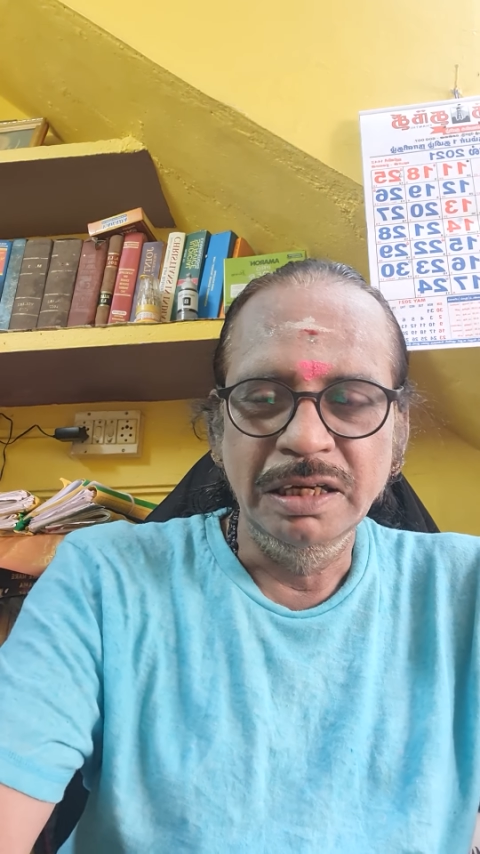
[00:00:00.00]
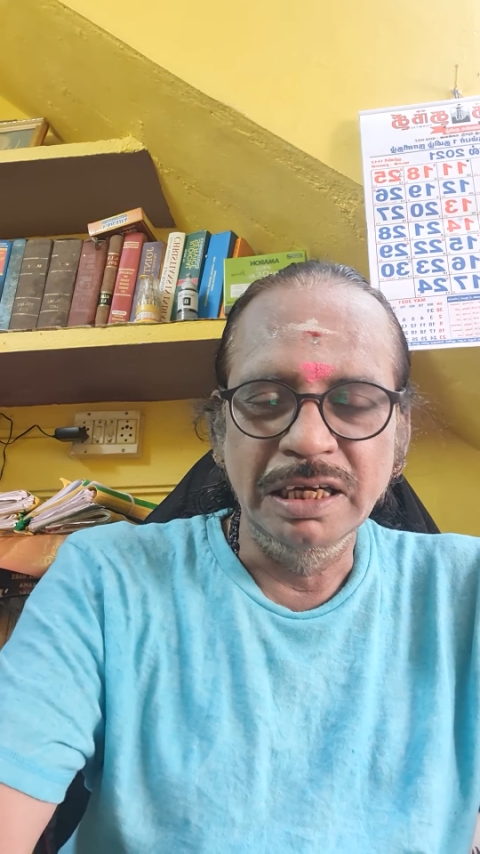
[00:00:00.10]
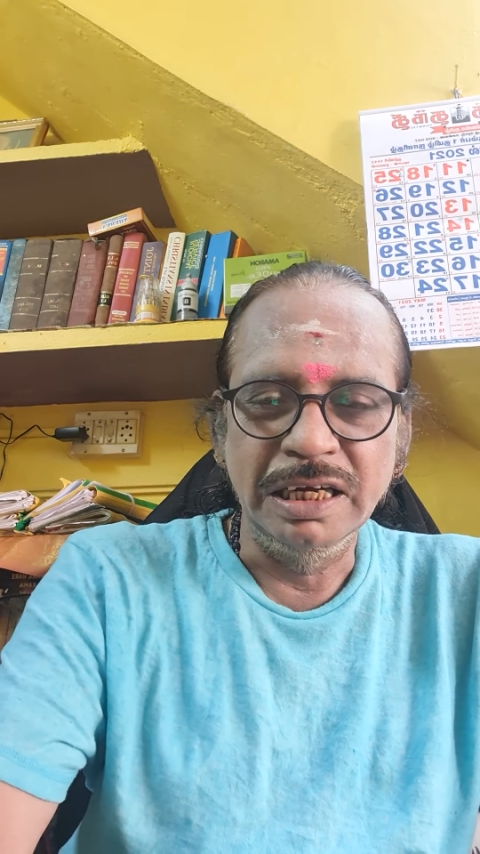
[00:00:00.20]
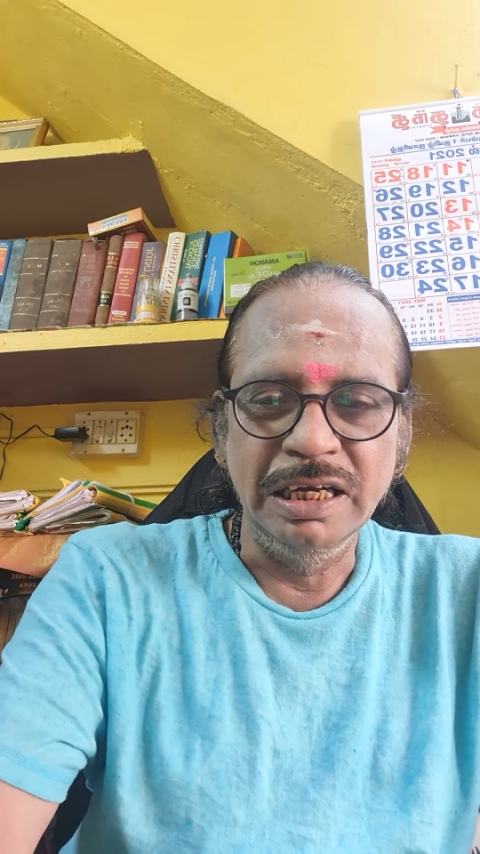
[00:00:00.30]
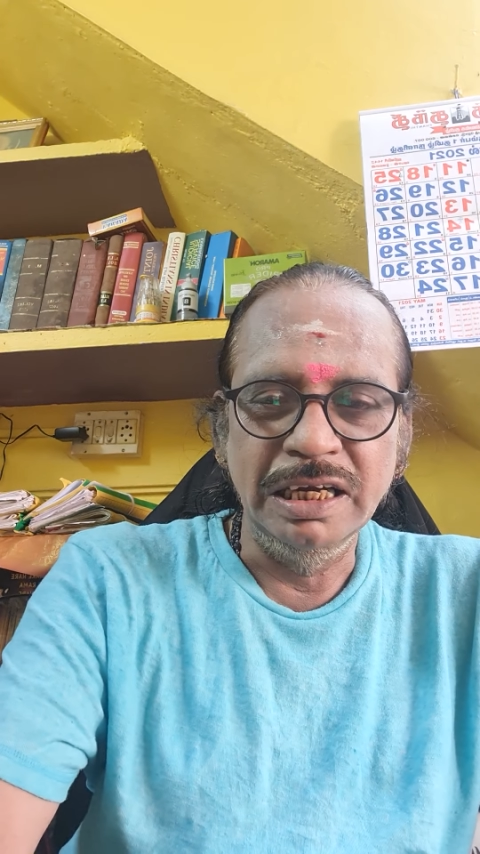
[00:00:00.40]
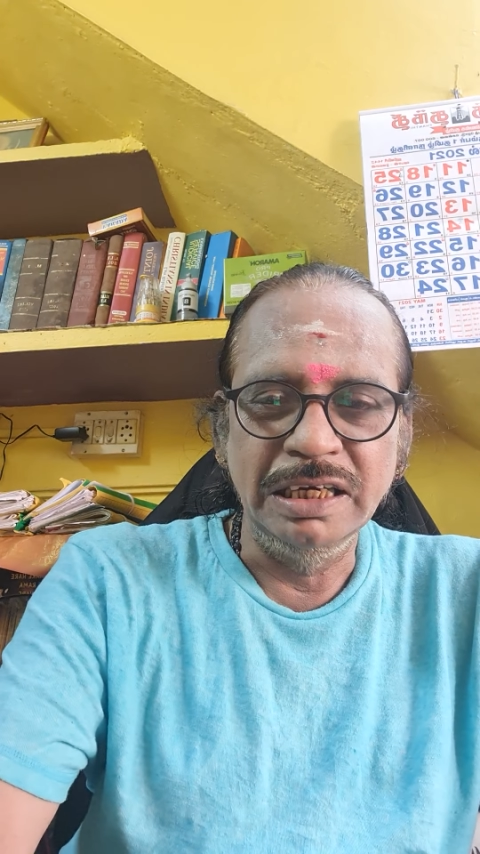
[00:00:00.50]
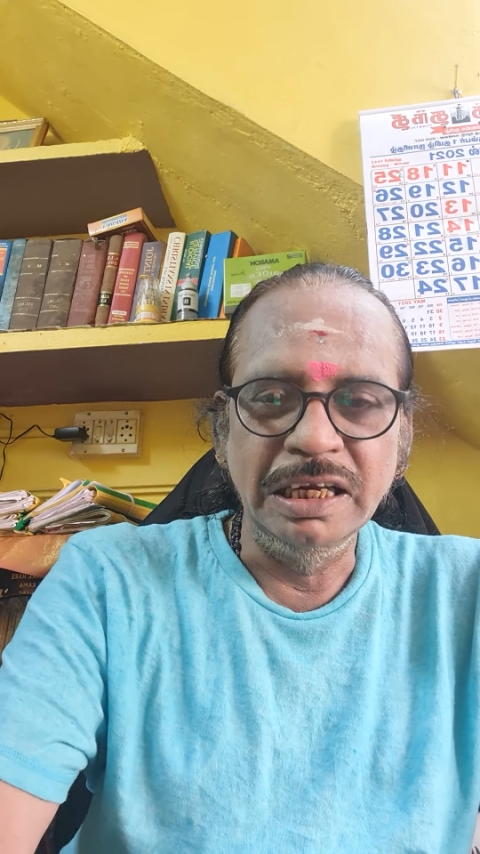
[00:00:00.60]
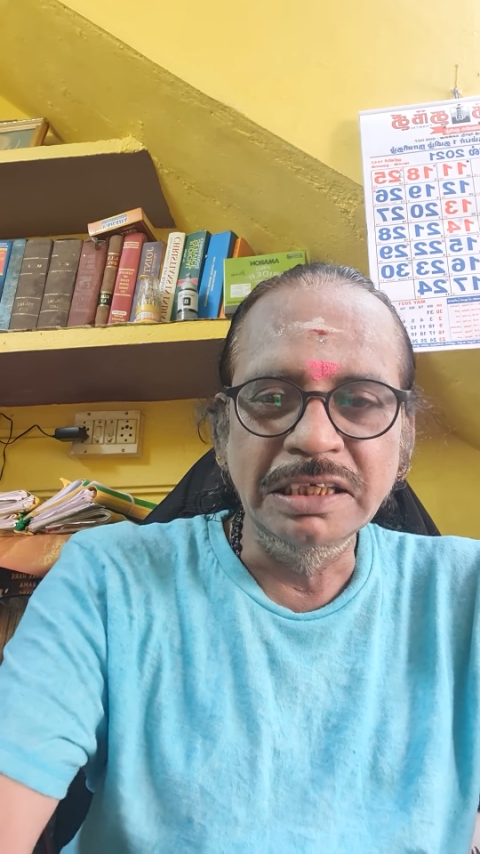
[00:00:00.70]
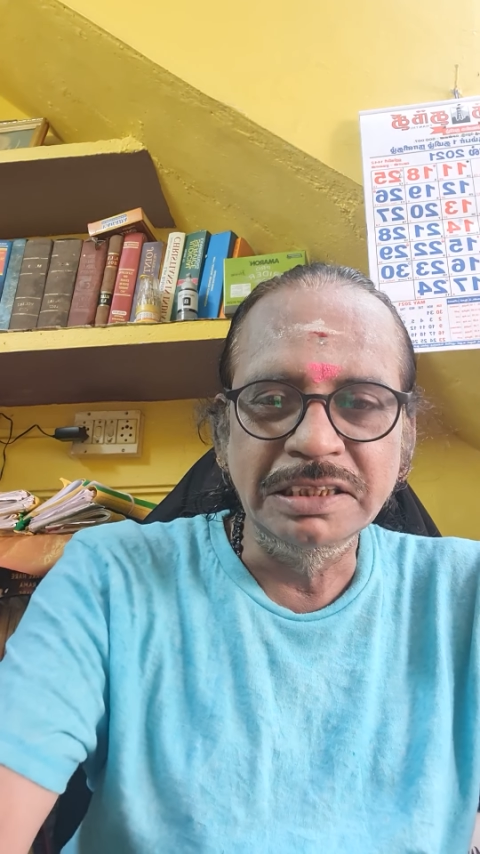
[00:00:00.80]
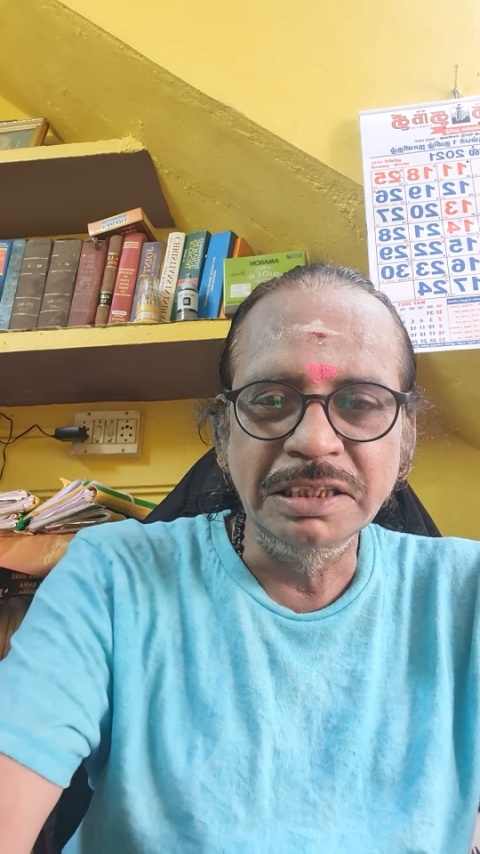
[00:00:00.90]
like, uh,
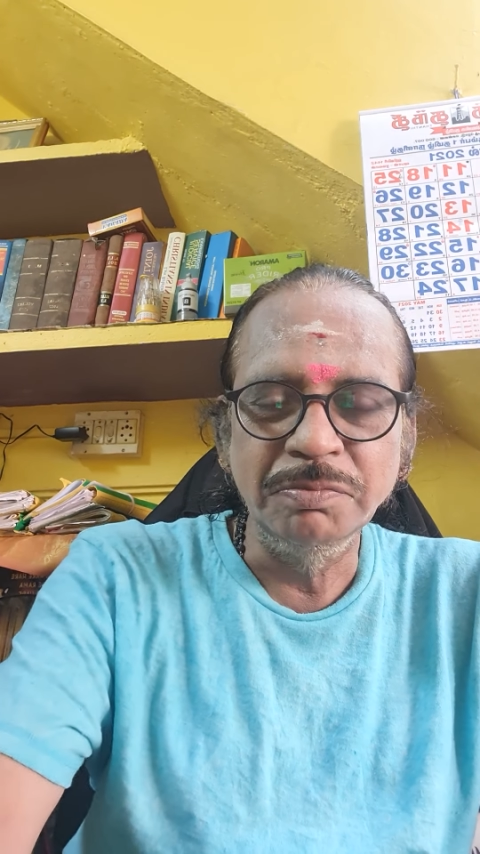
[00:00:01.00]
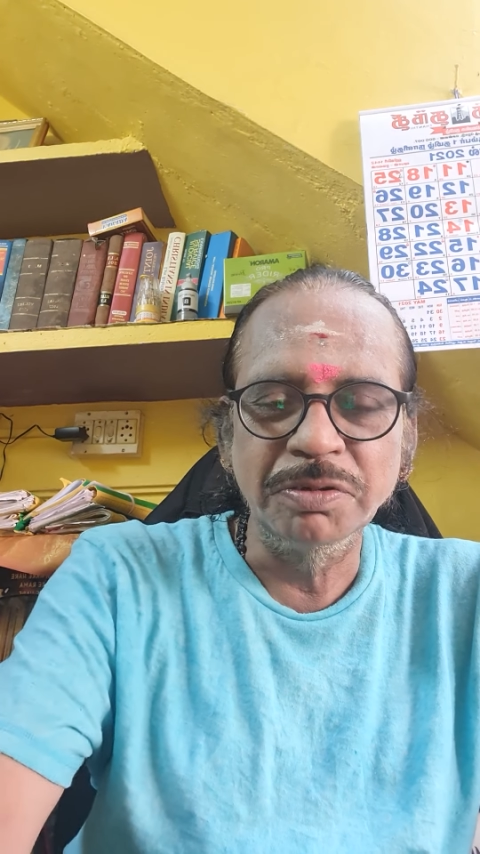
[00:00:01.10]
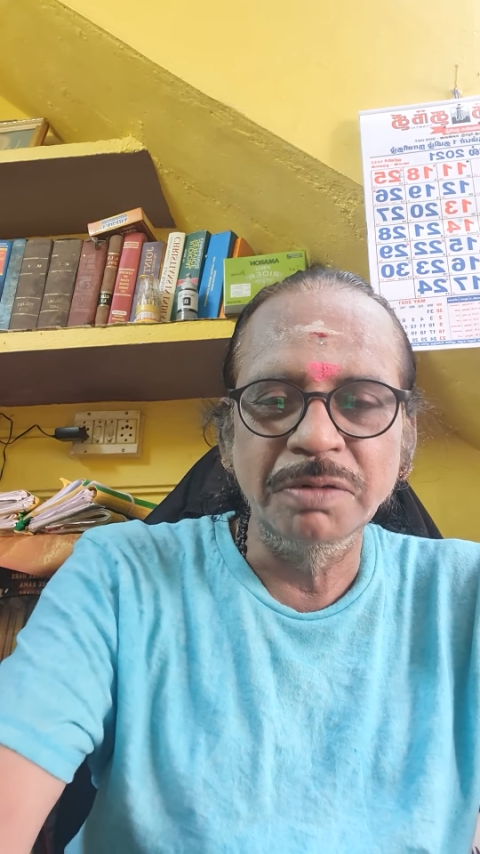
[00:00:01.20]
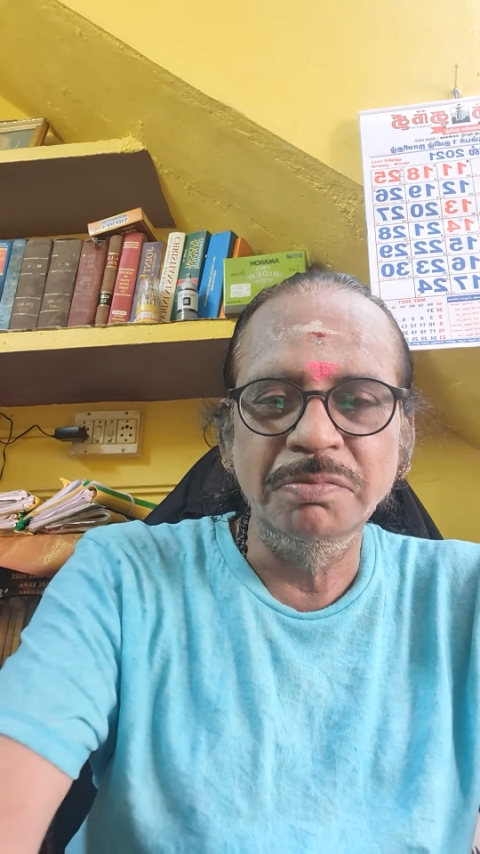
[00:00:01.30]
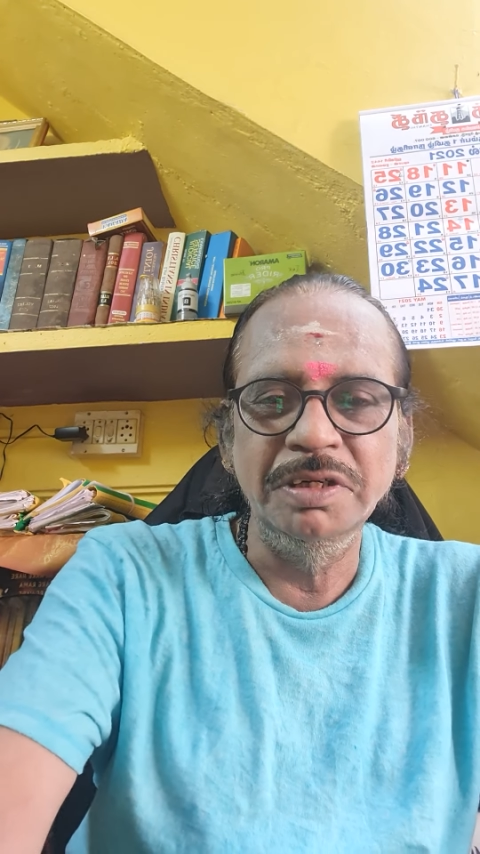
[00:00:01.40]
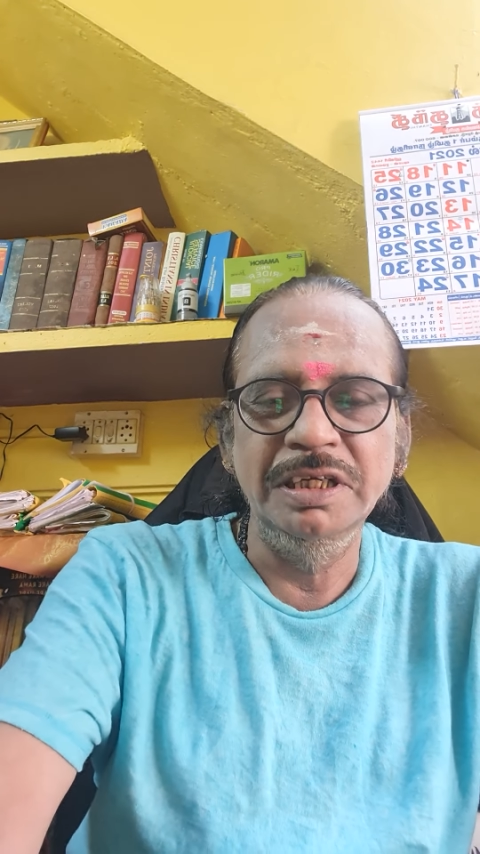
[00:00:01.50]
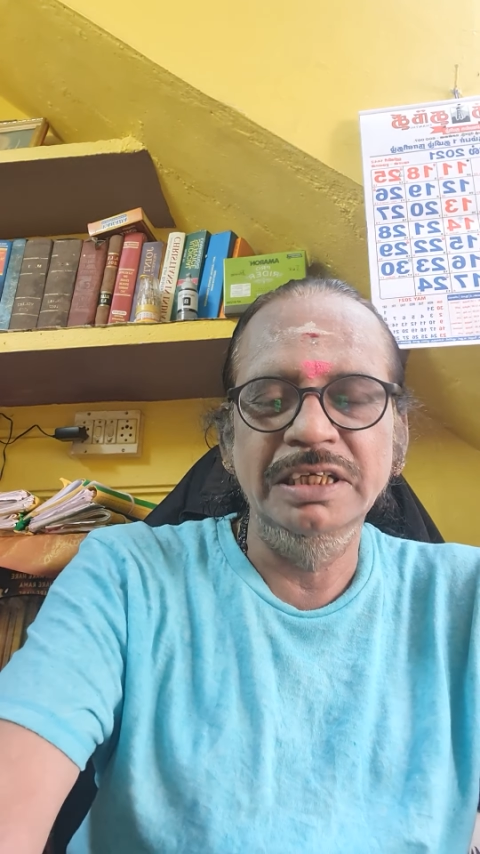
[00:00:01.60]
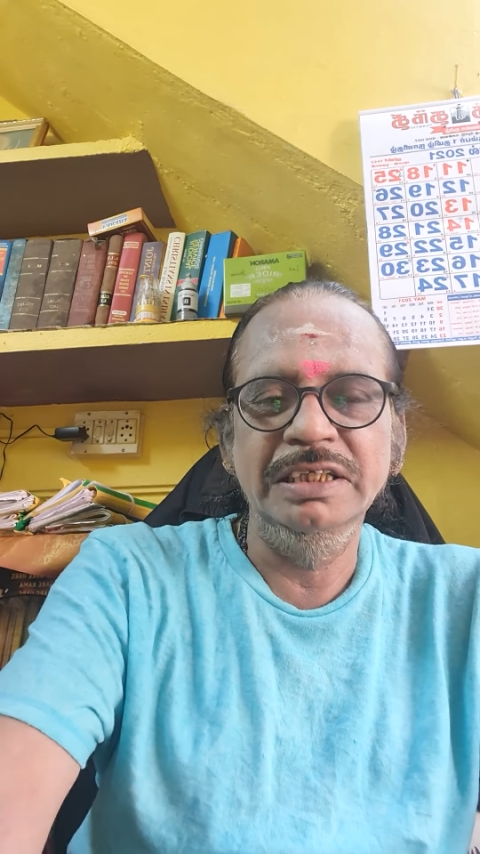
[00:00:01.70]
racing from uh,